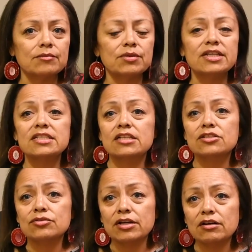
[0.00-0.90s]
blazing a
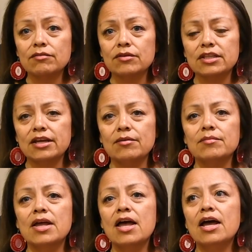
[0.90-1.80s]
trail for them,
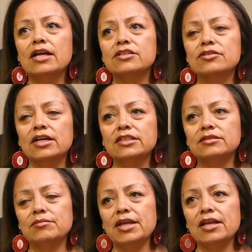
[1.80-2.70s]
and trying to
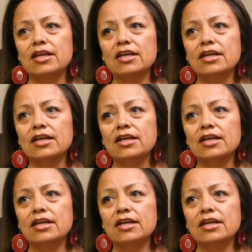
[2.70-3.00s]
make